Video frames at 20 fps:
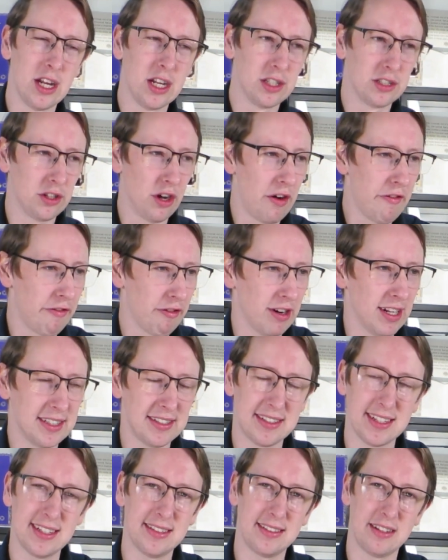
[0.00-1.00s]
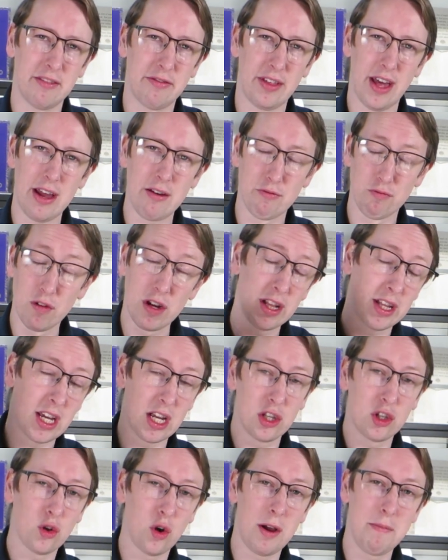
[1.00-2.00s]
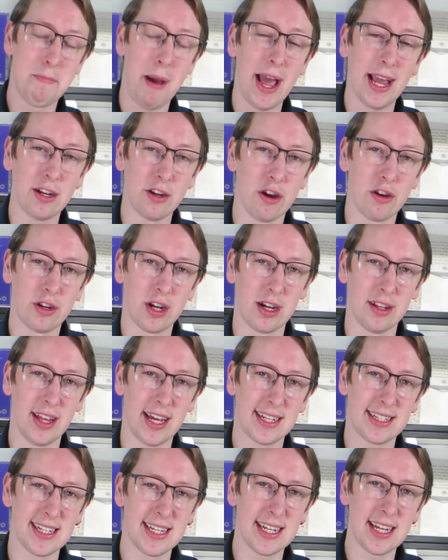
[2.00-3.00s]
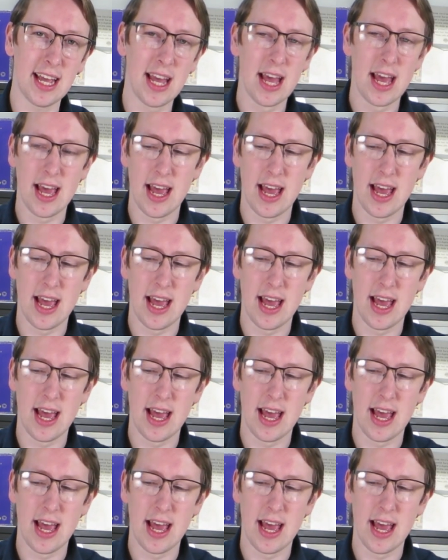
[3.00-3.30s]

So for instance, if they really enjoy banknote collecting